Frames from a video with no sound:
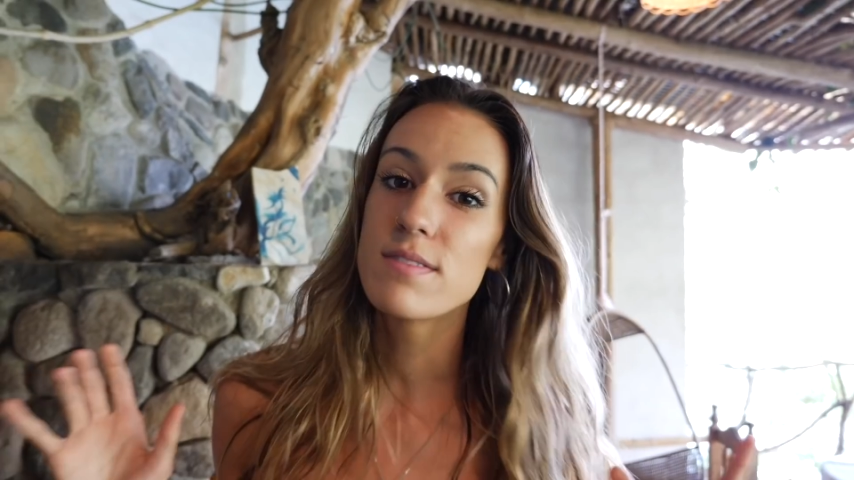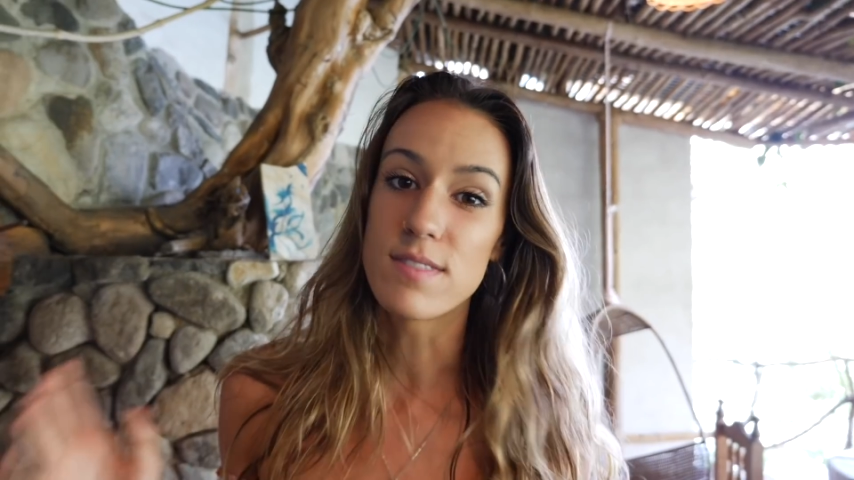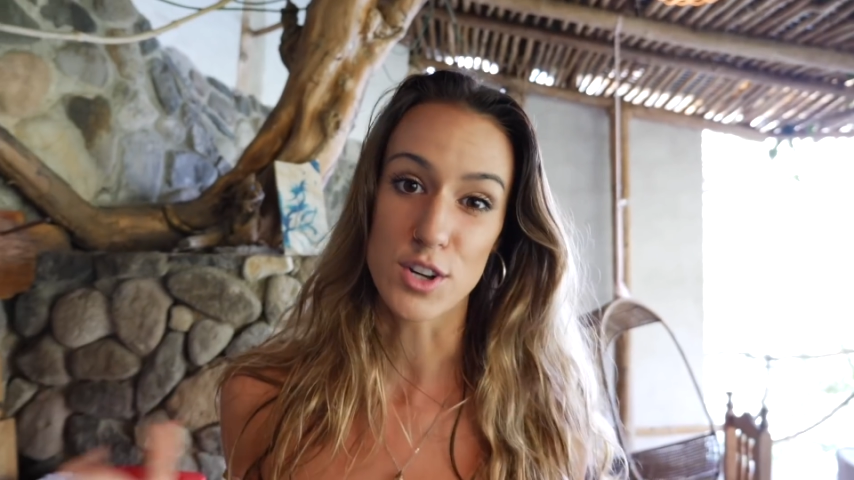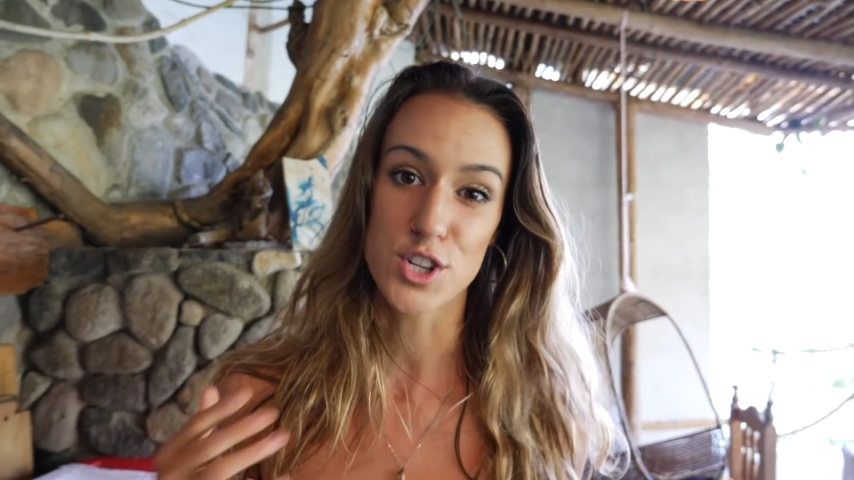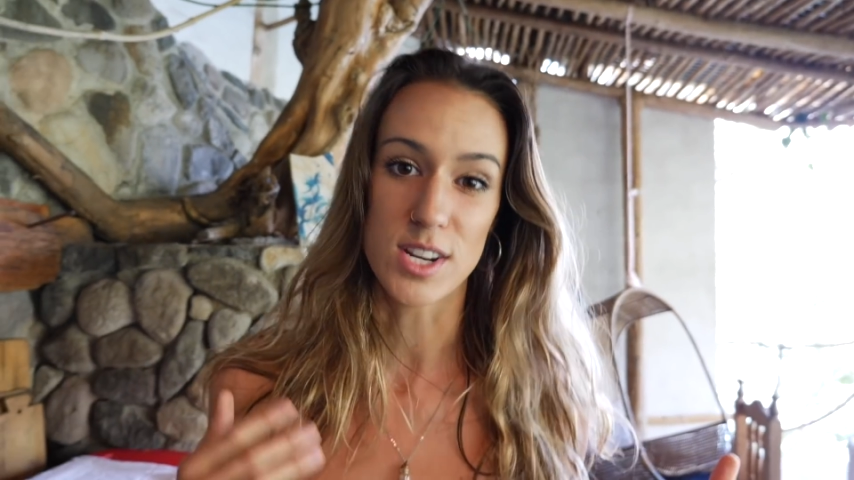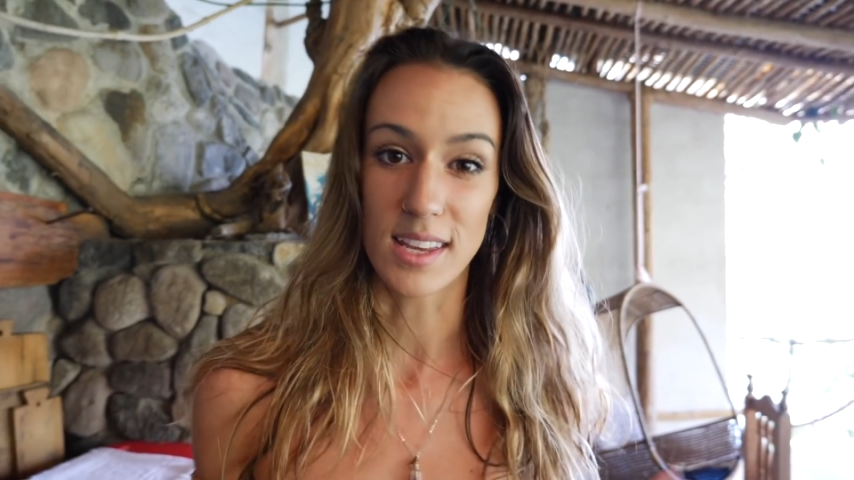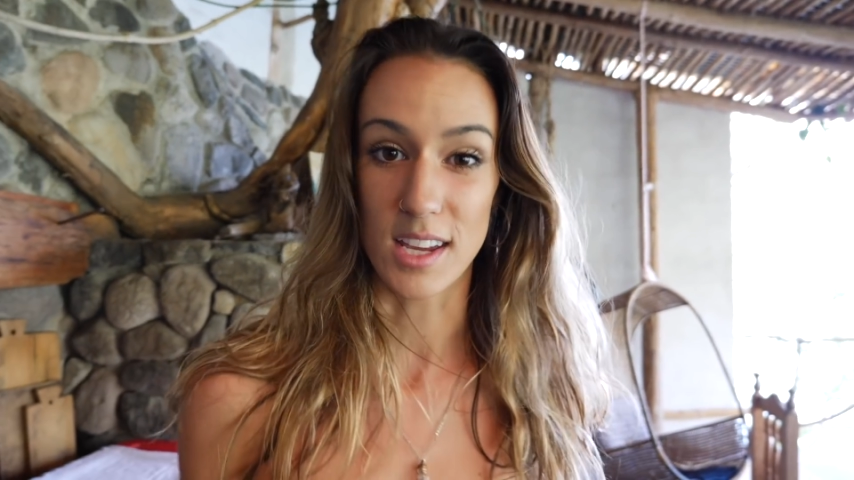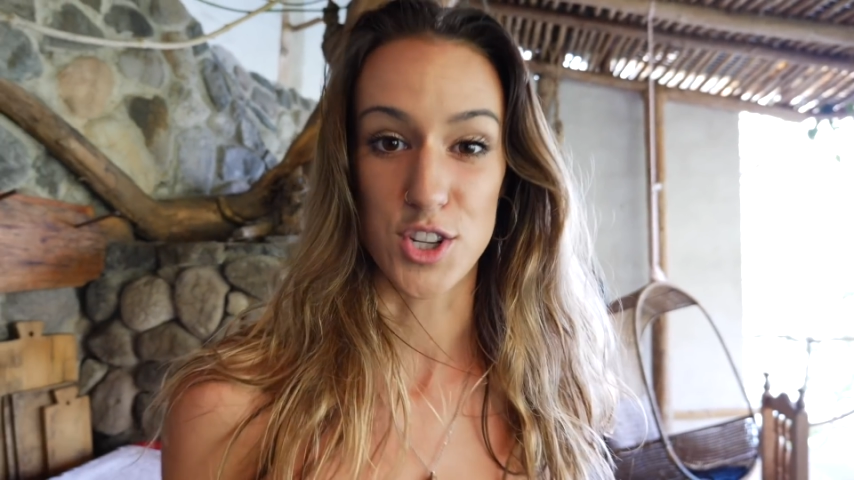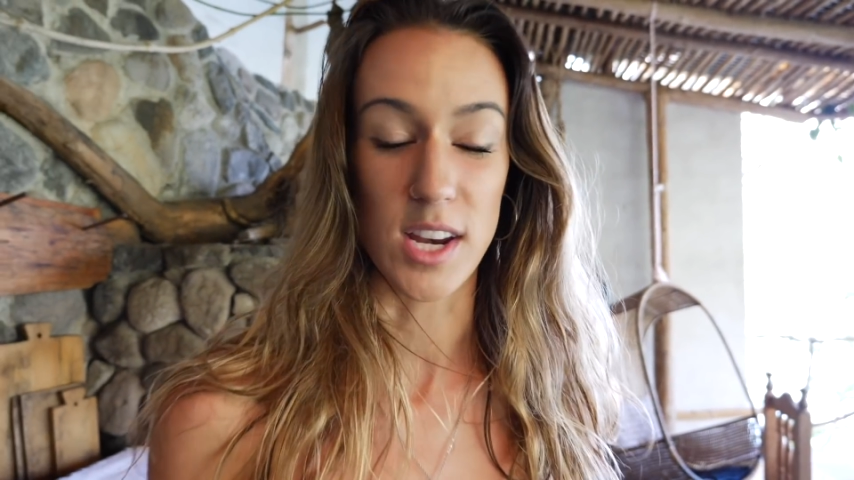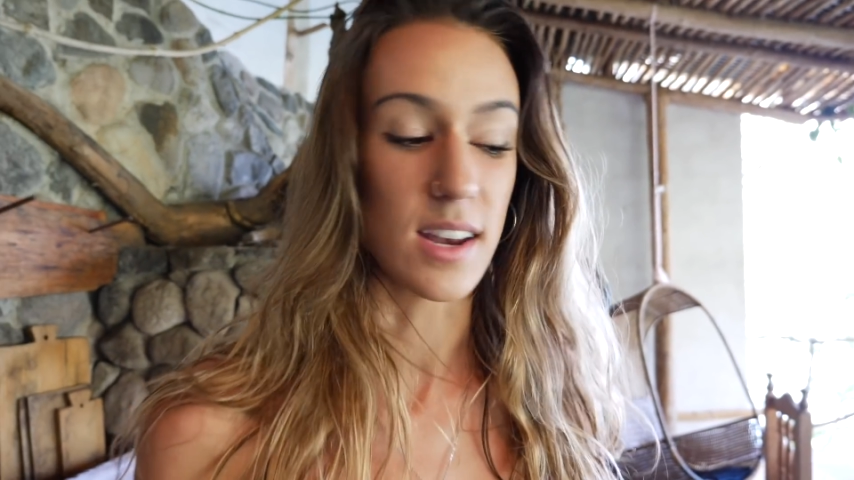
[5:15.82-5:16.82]
functioning
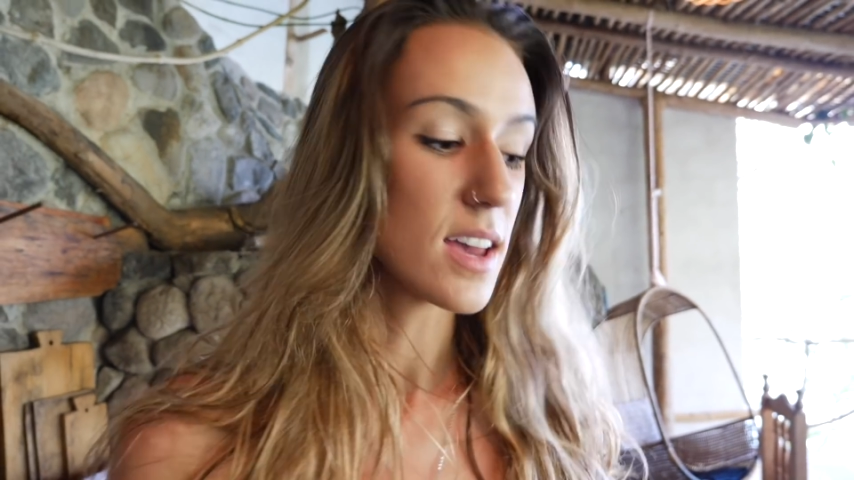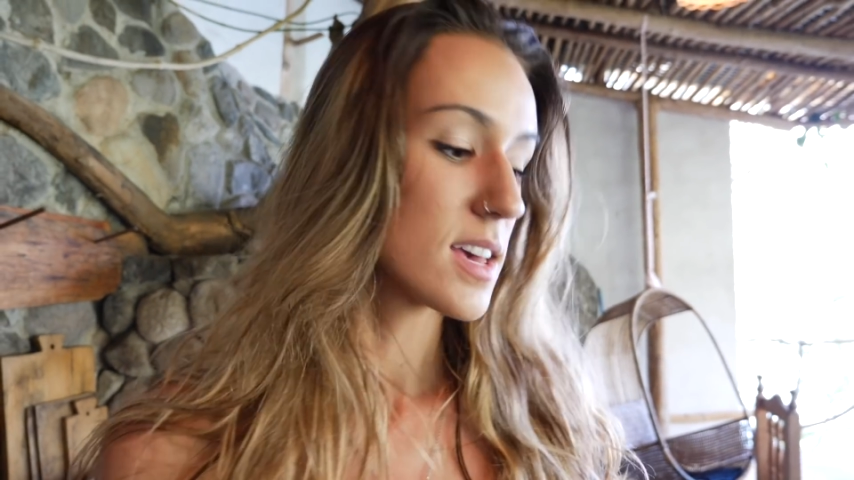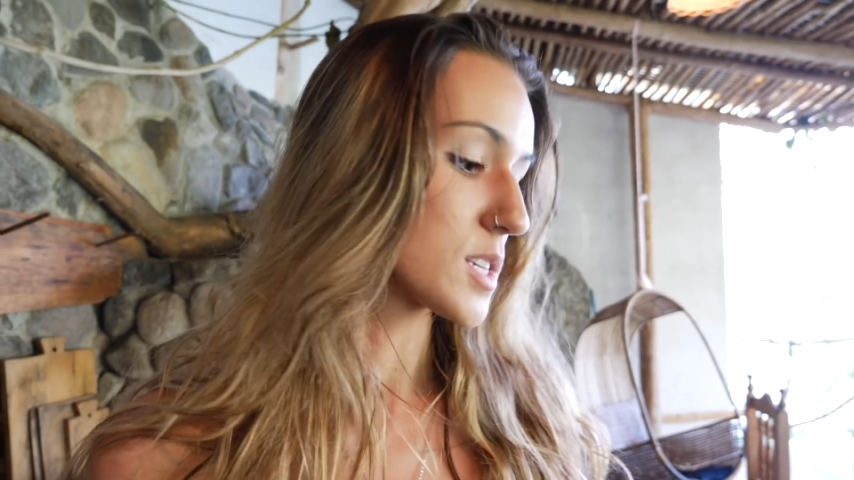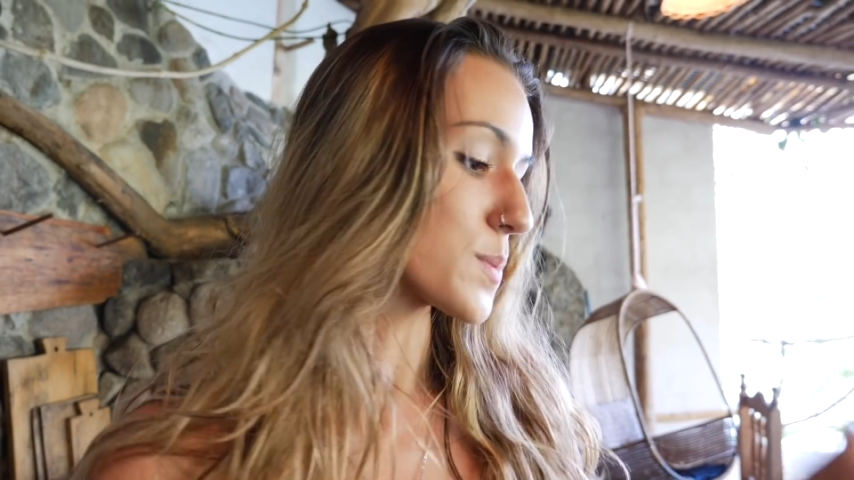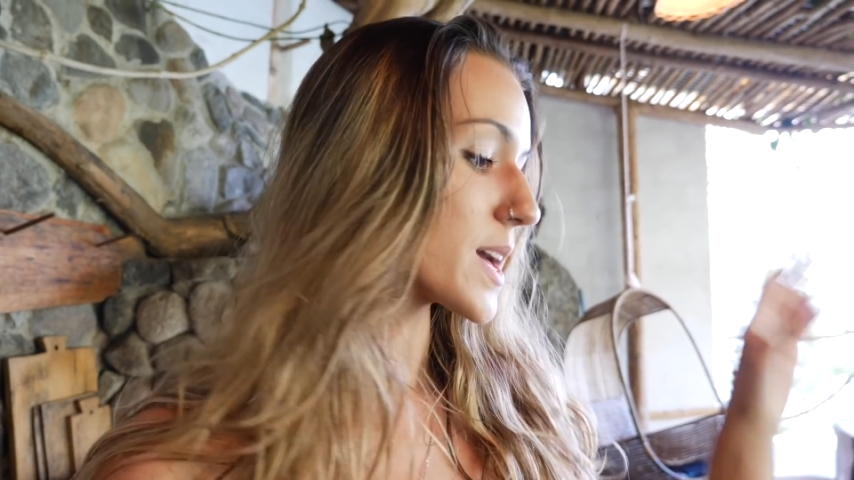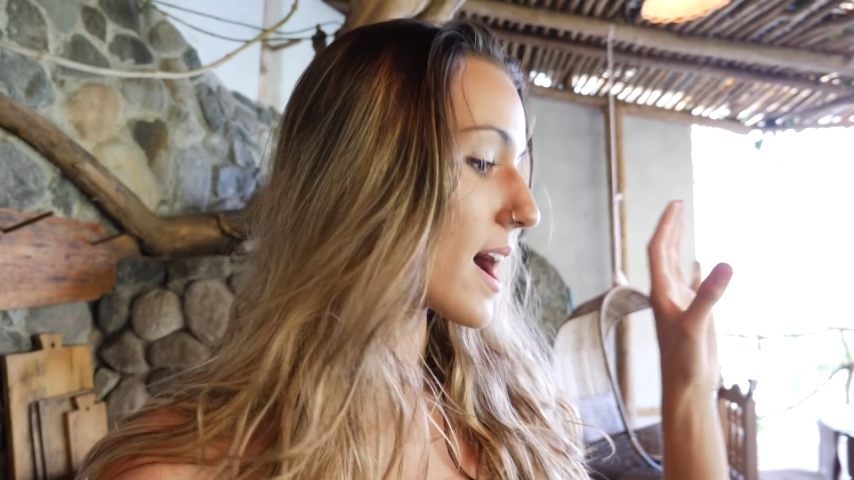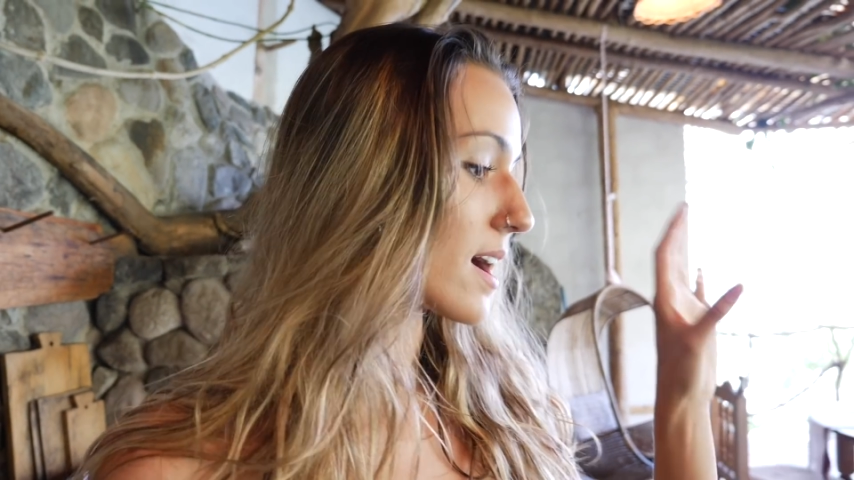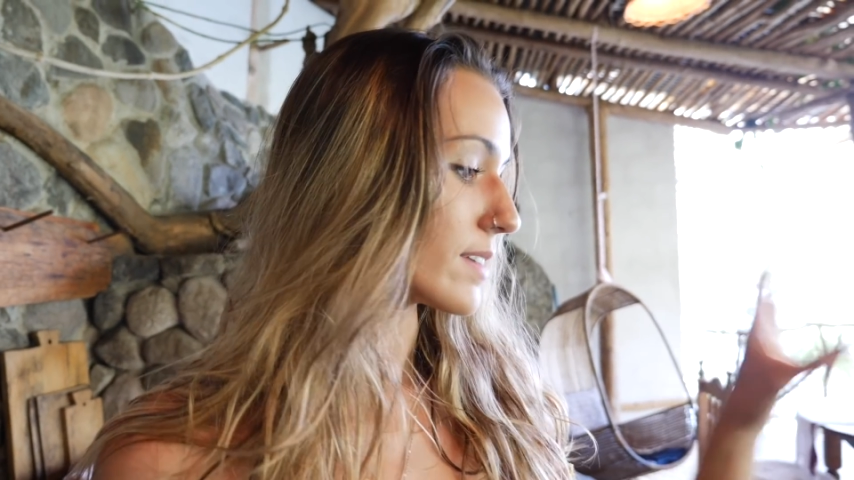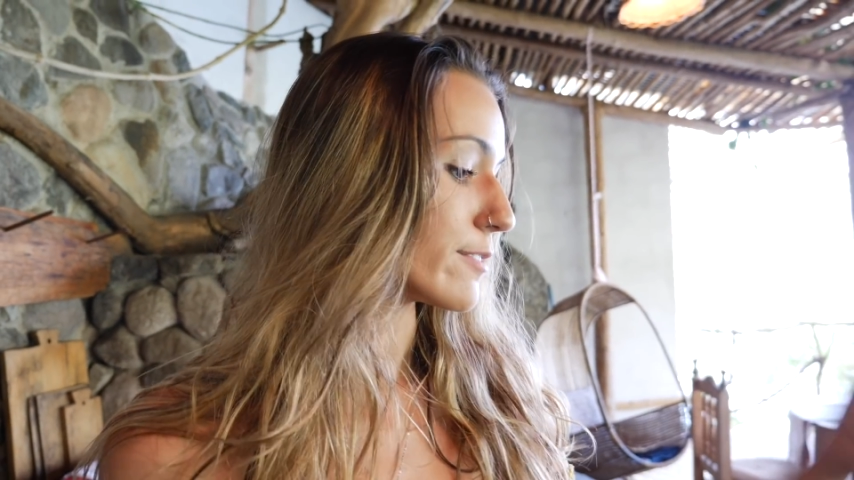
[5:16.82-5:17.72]
kitchen. So we have